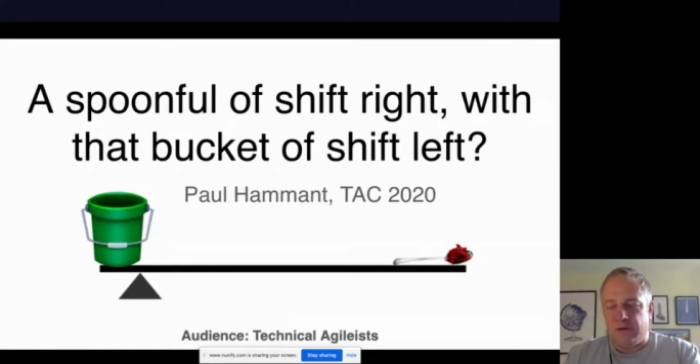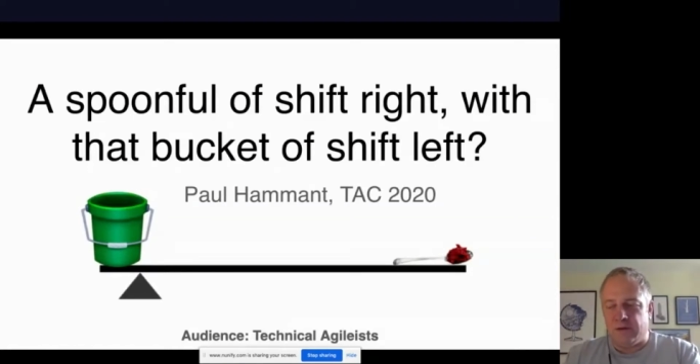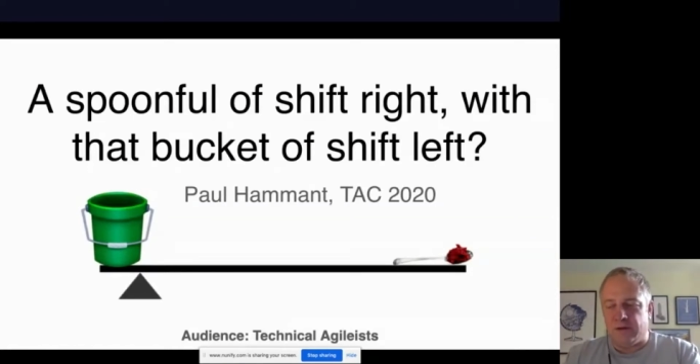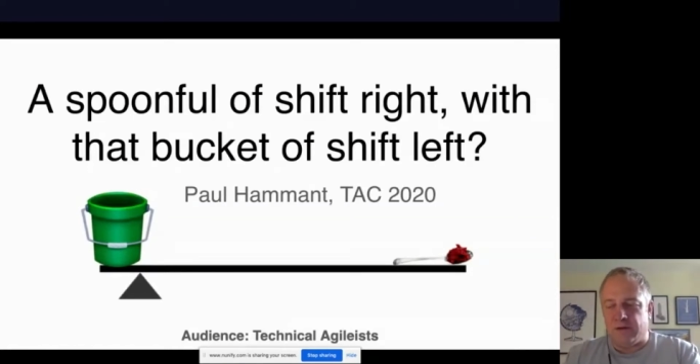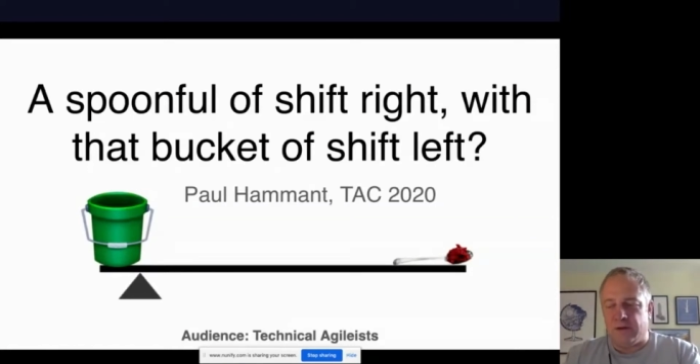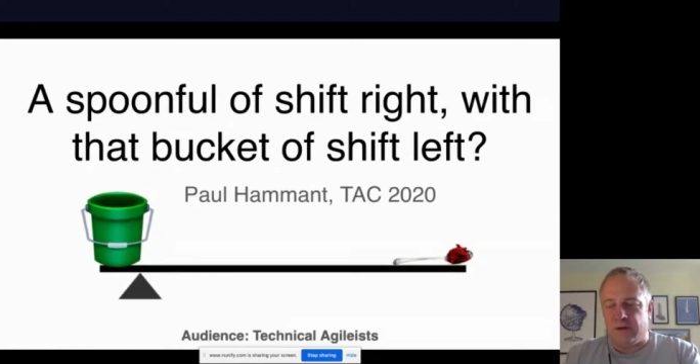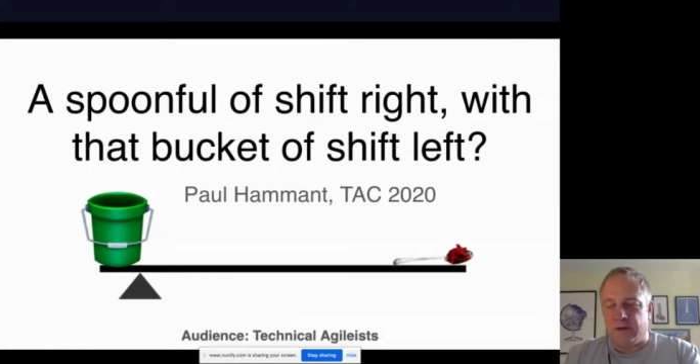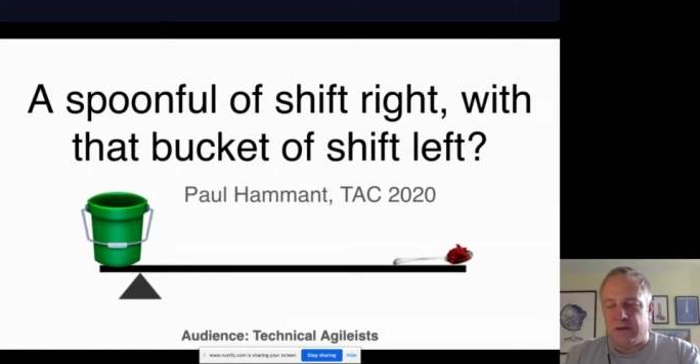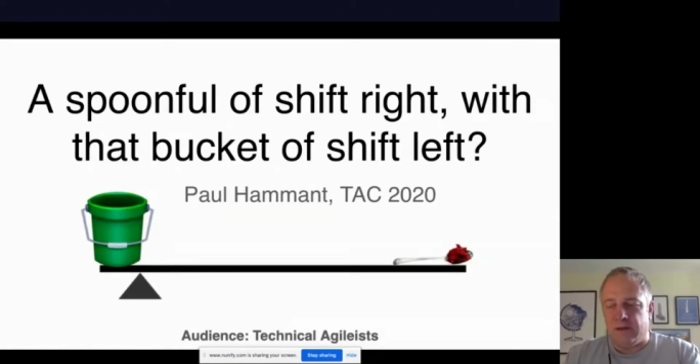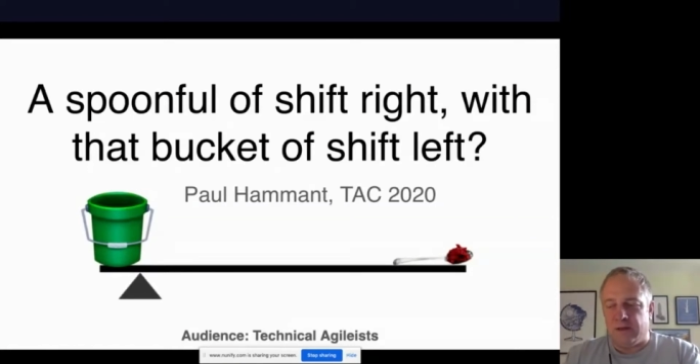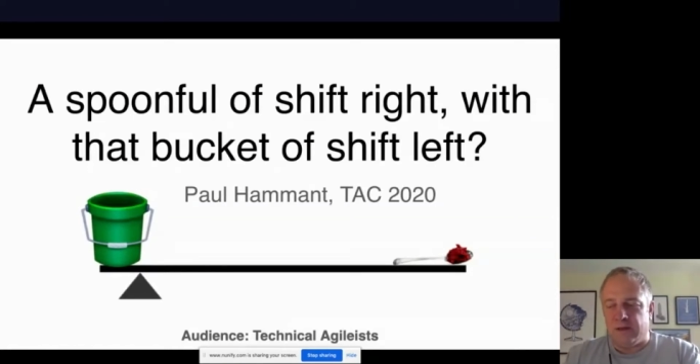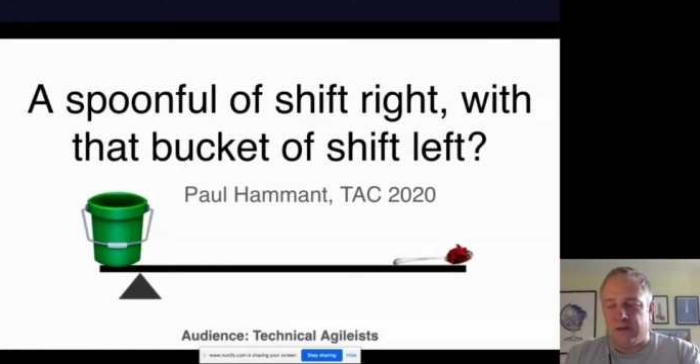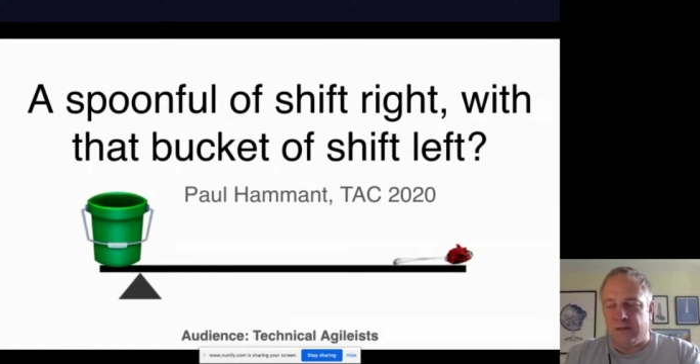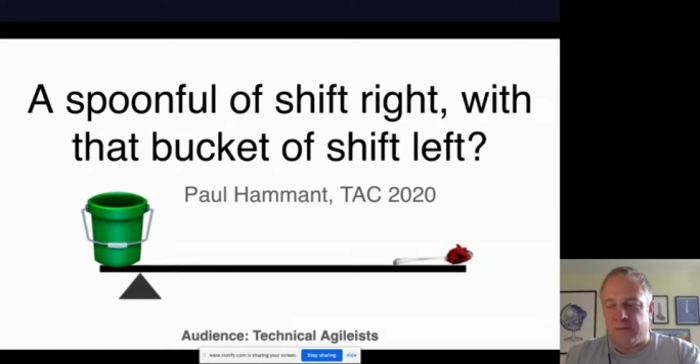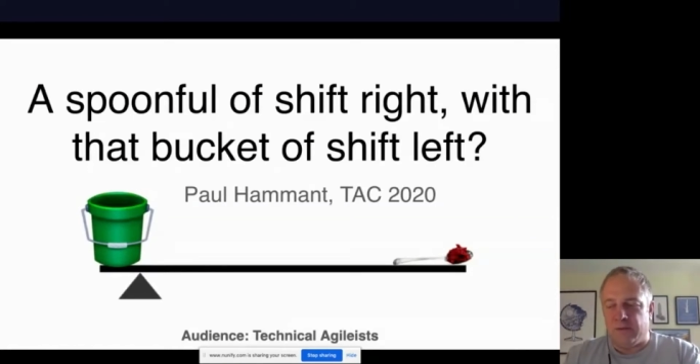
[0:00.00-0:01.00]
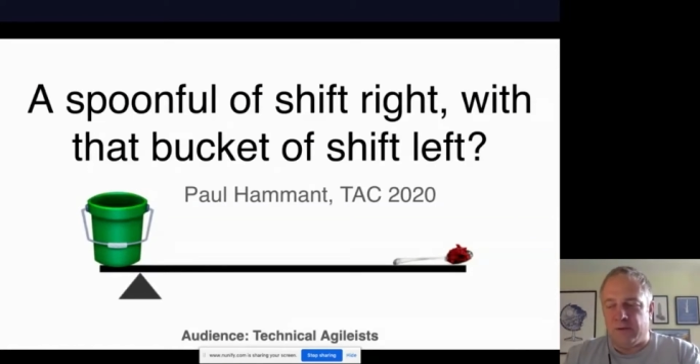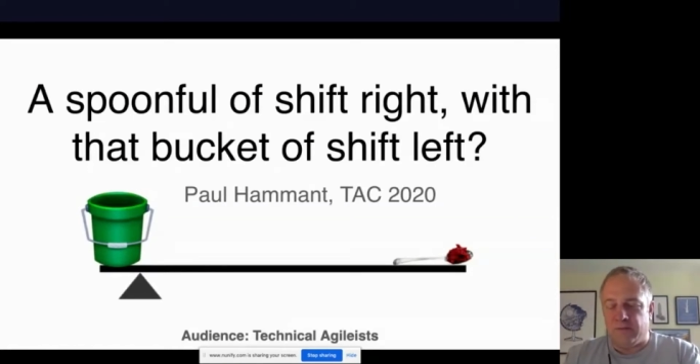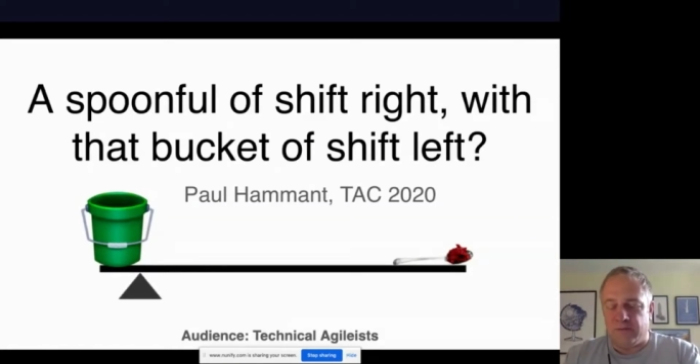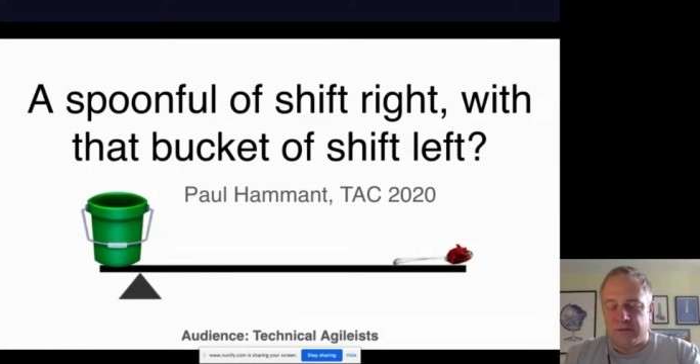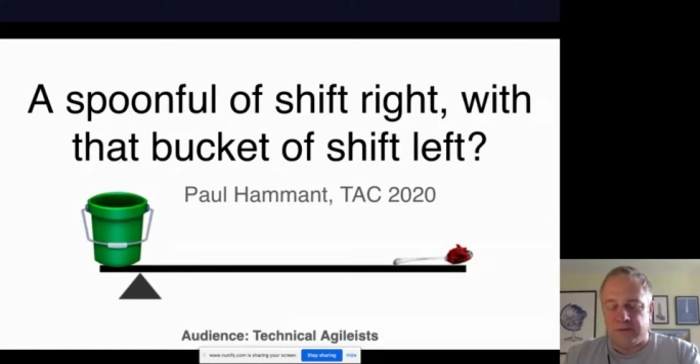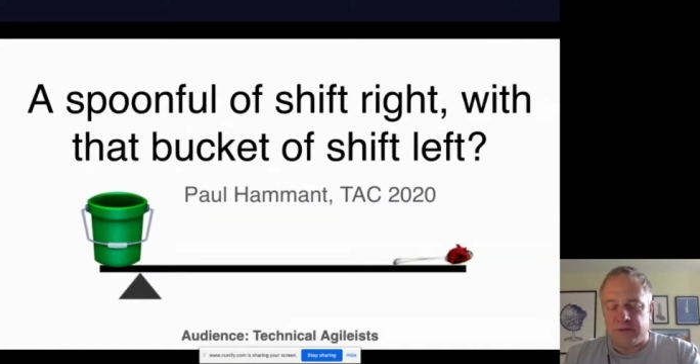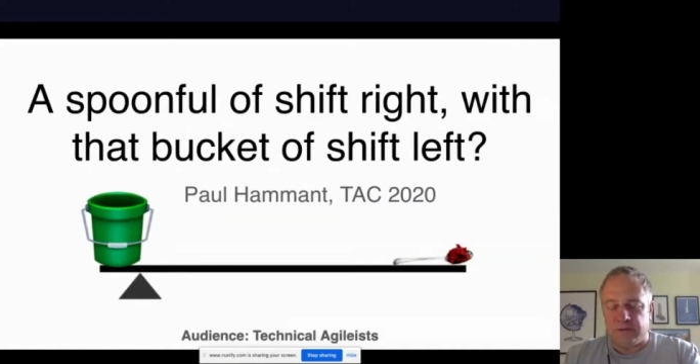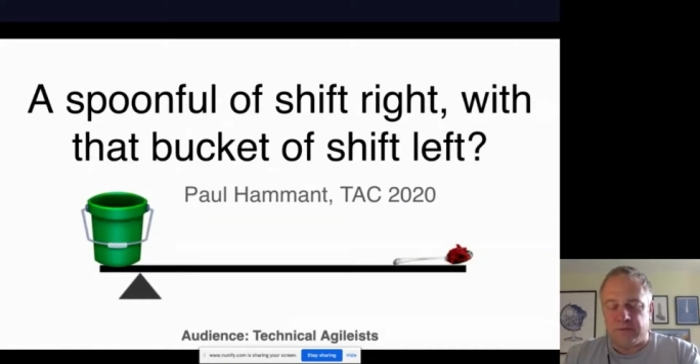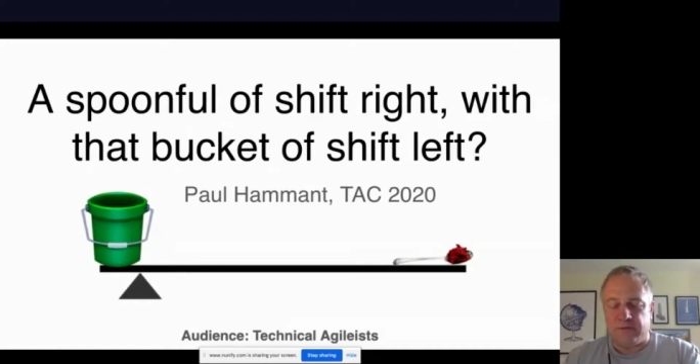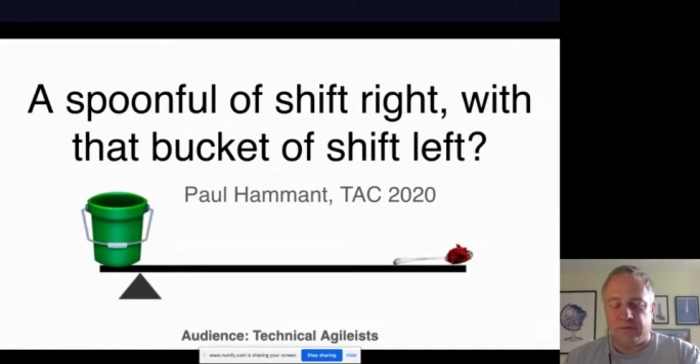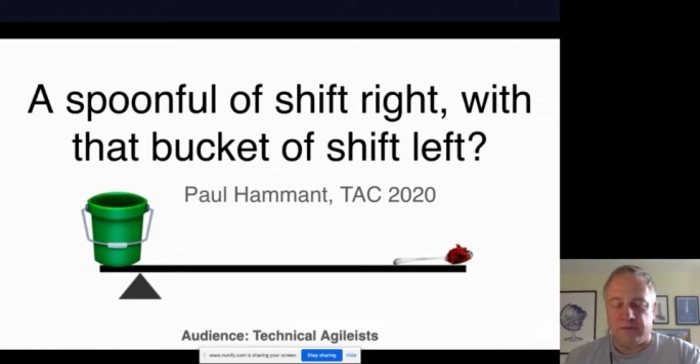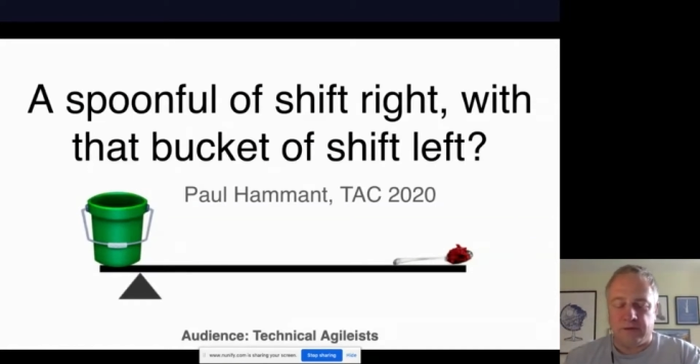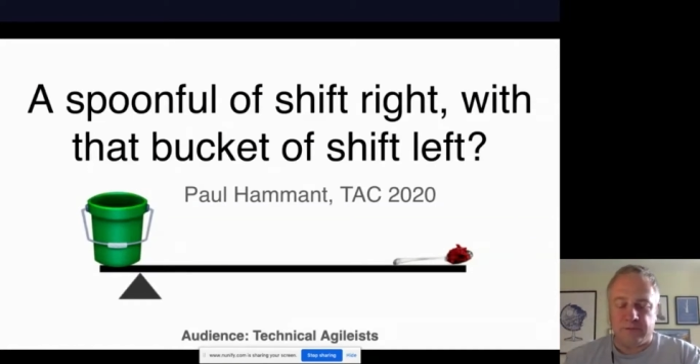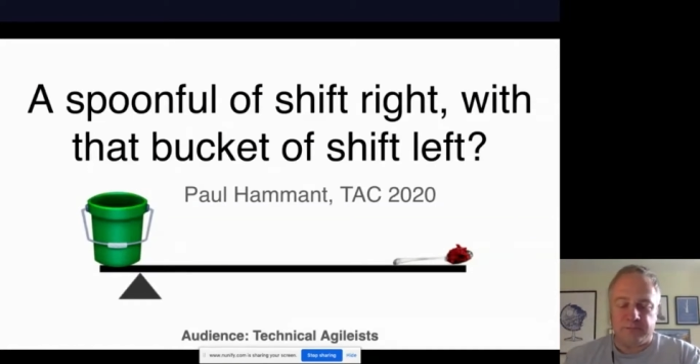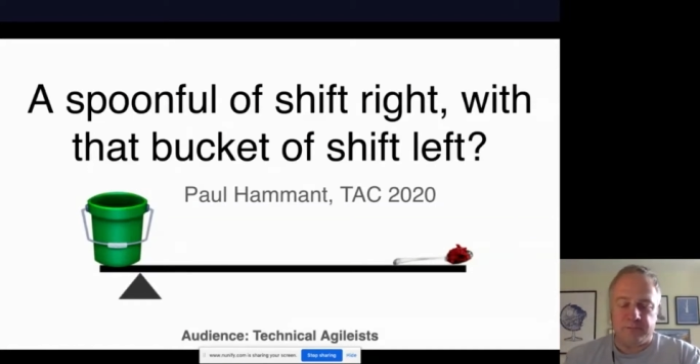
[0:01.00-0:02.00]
greatly beneficial of his